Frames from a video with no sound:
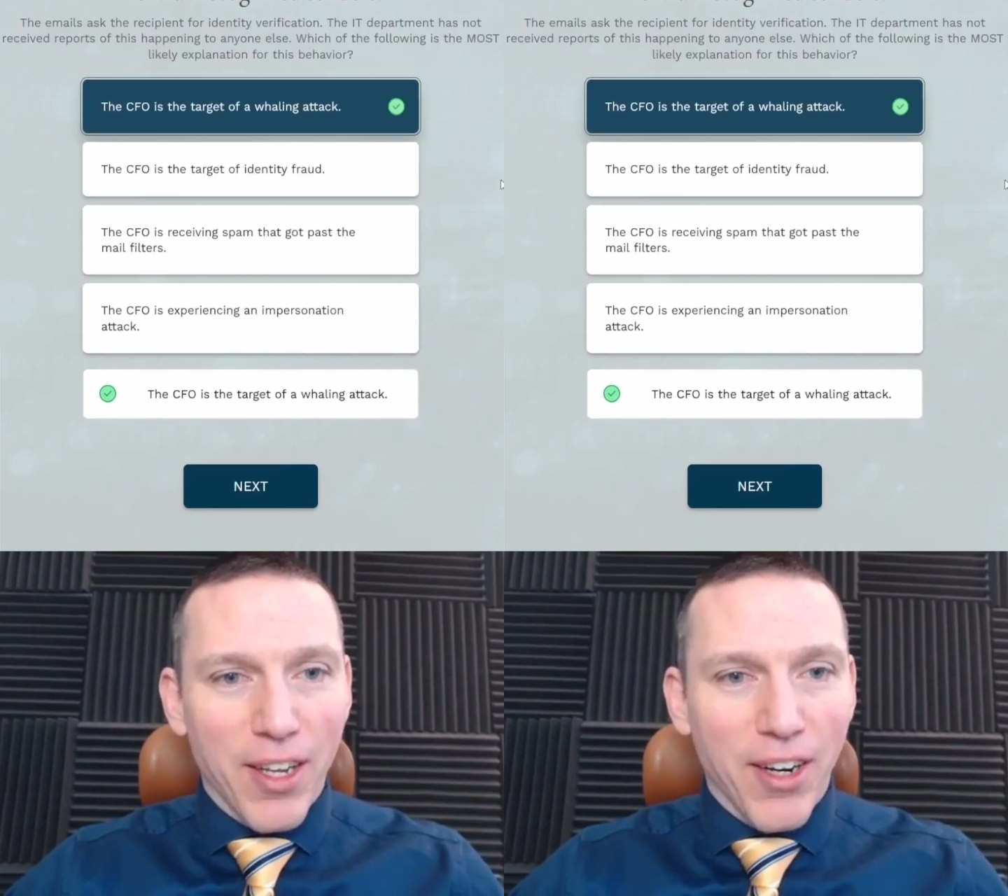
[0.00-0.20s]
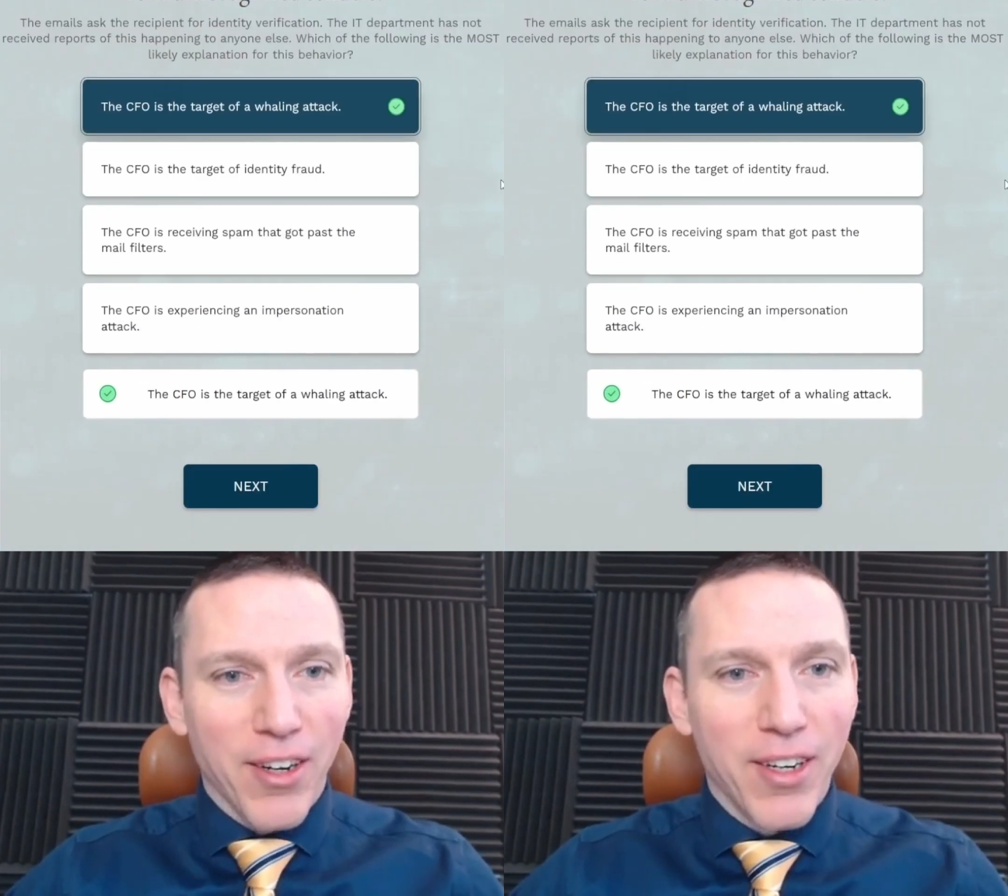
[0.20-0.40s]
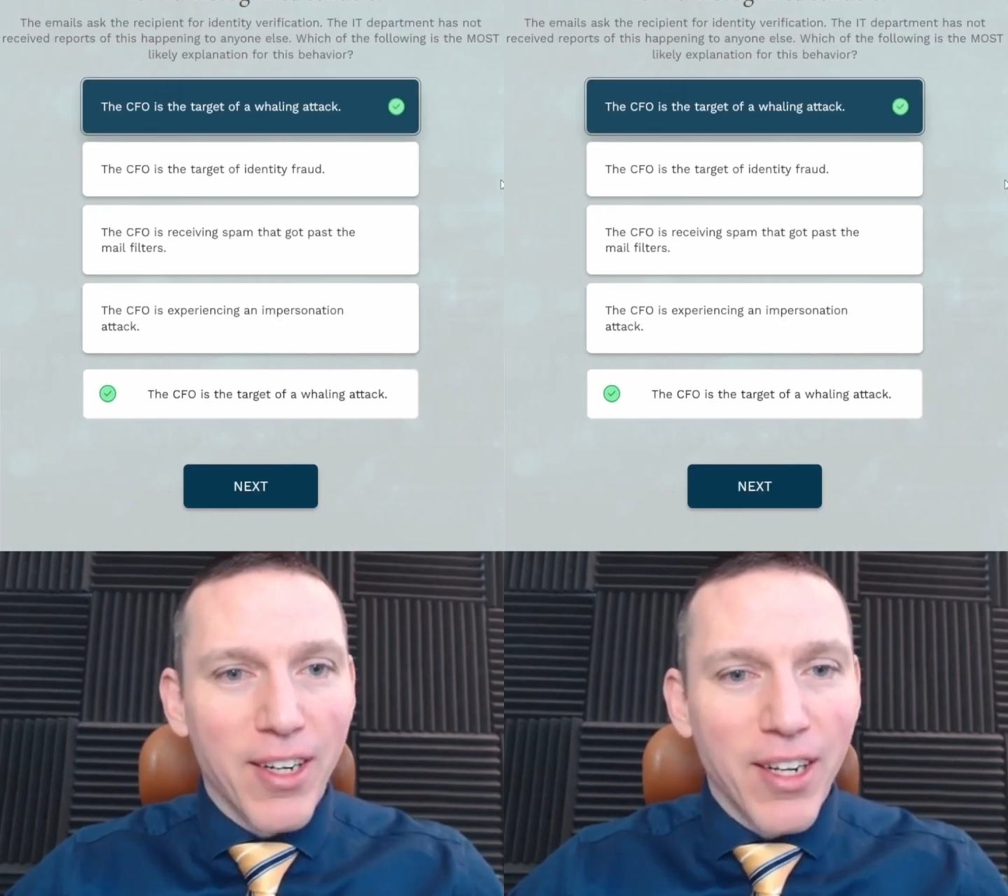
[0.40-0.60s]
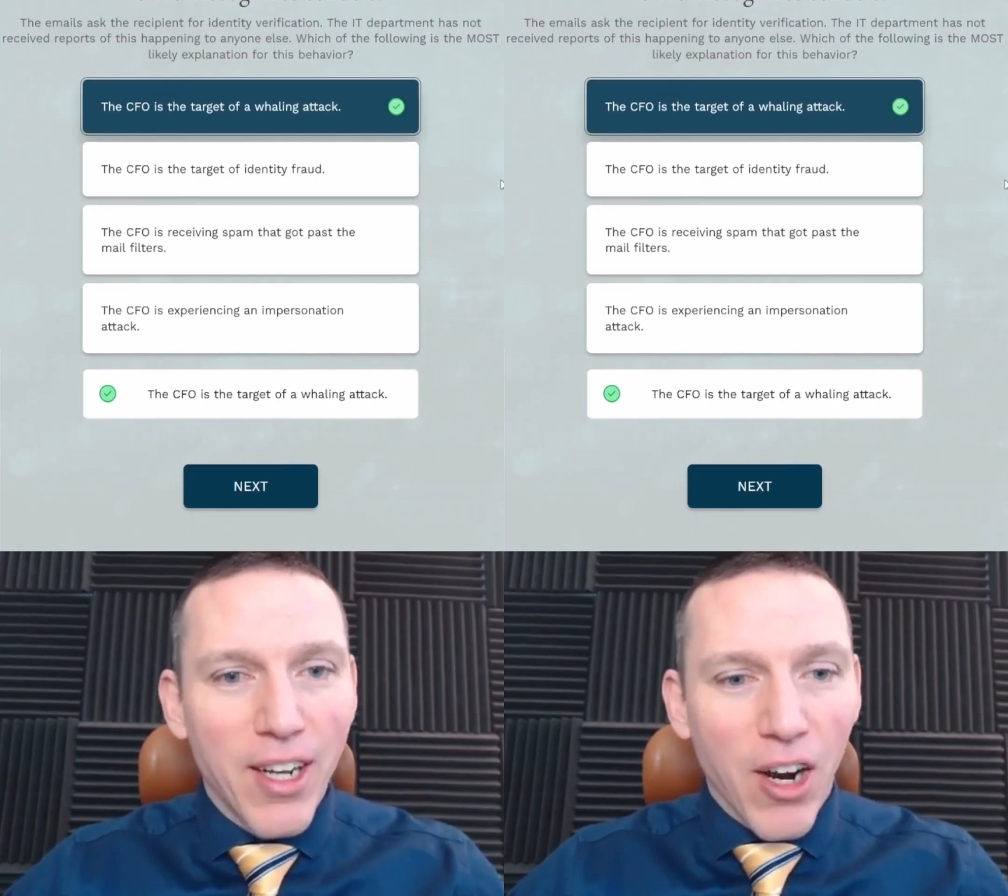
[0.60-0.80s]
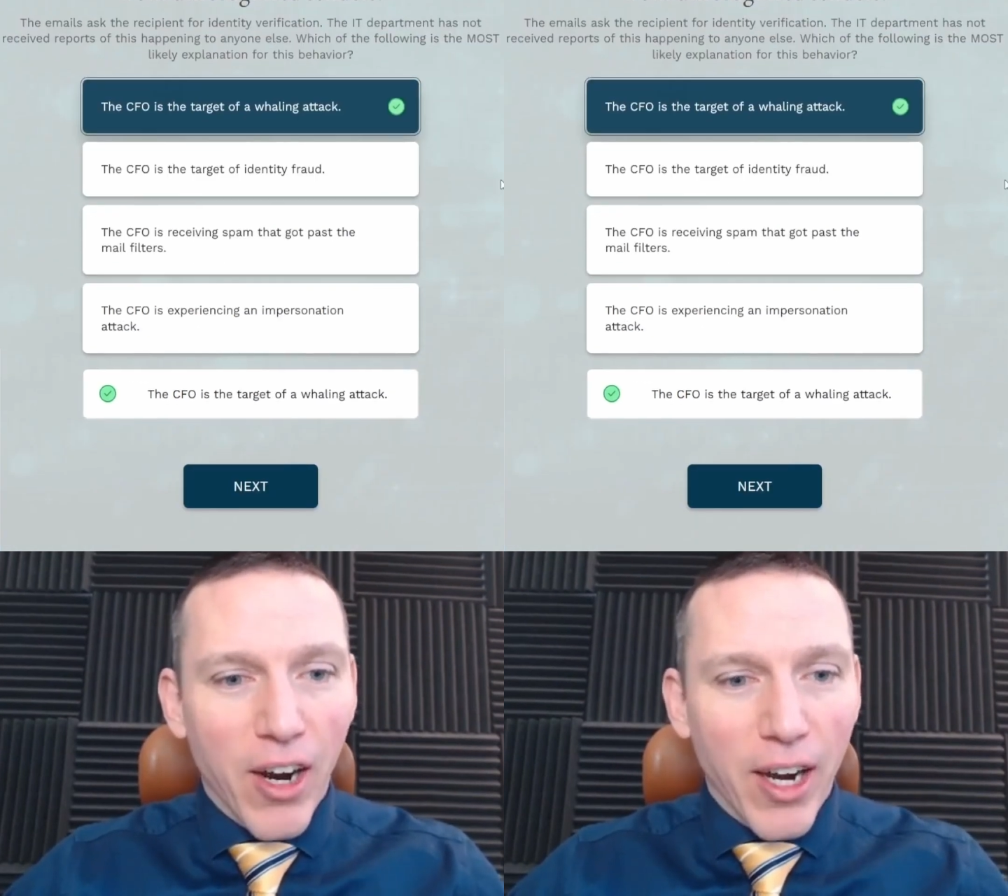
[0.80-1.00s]
here.
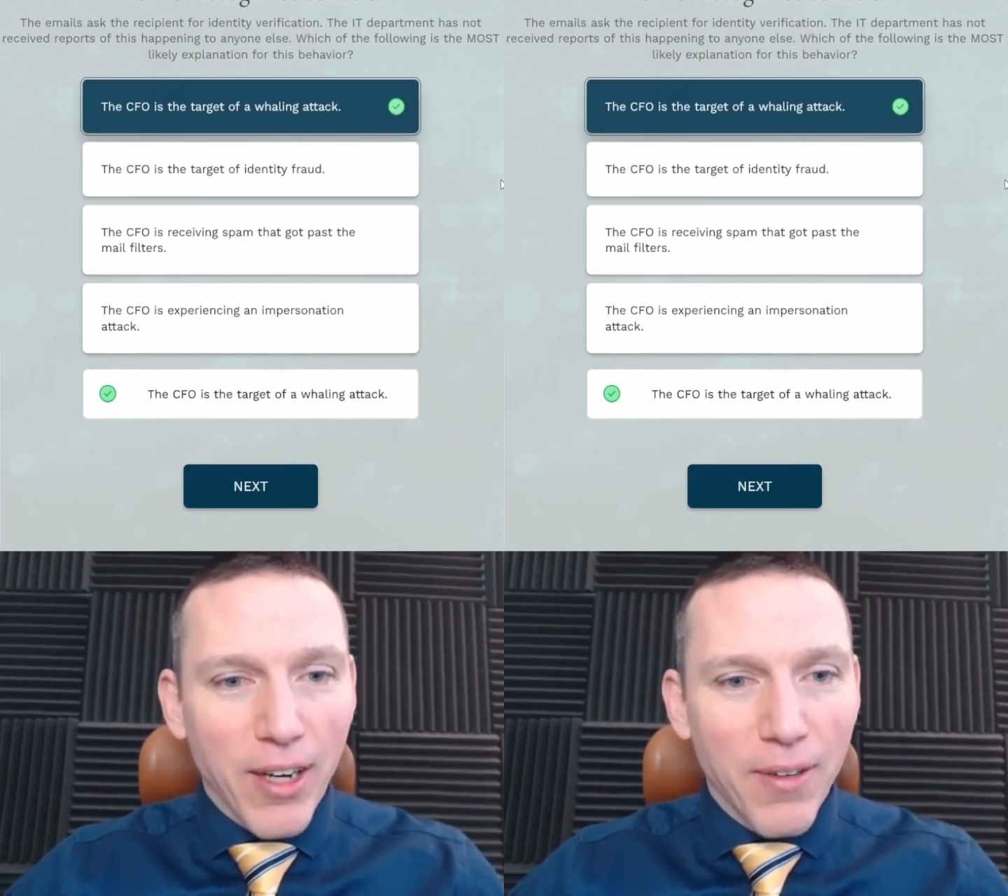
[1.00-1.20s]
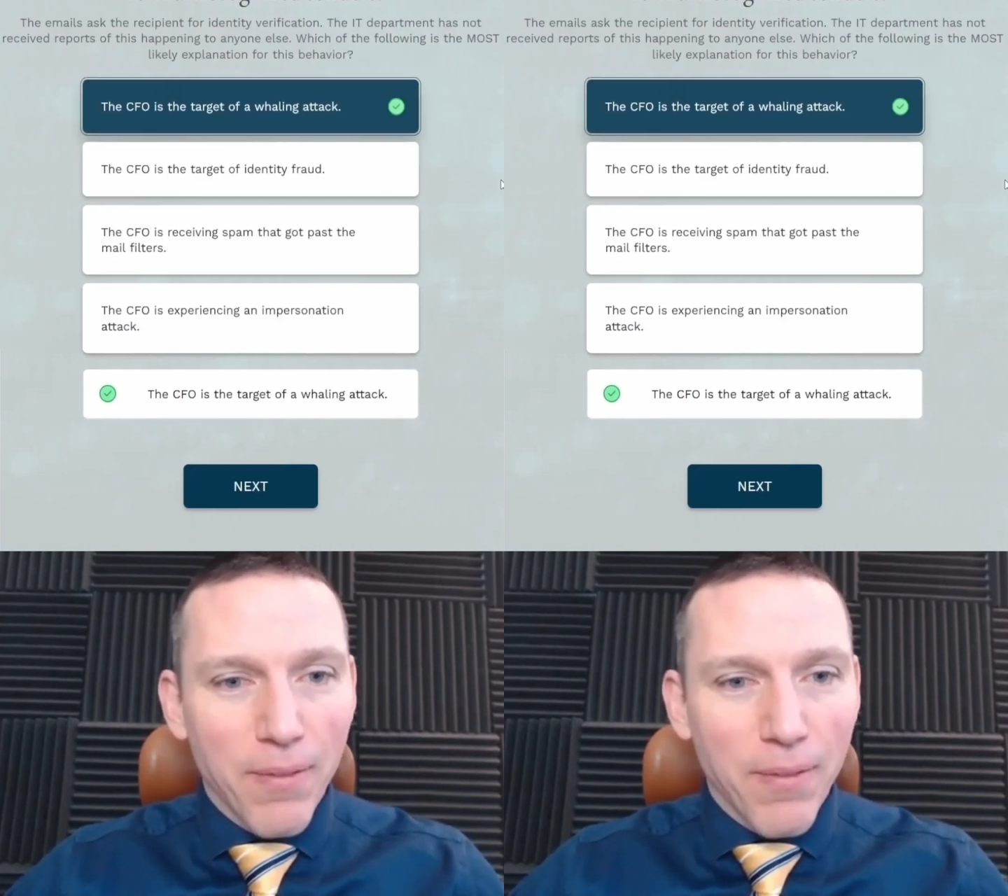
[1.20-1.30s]
All right.